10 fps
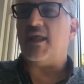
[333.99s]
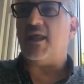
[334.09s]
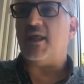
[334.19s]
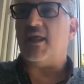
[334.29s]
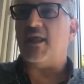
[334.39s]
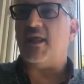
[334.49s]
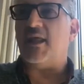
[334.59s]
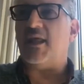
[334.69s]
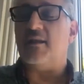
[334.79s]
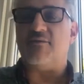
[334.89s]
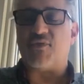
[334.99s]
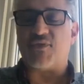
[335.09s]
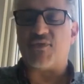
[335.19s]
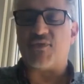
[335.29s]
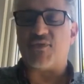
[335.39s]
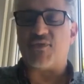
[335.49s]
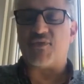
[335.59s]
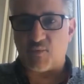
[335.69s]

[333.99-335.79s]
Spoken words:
in level 39,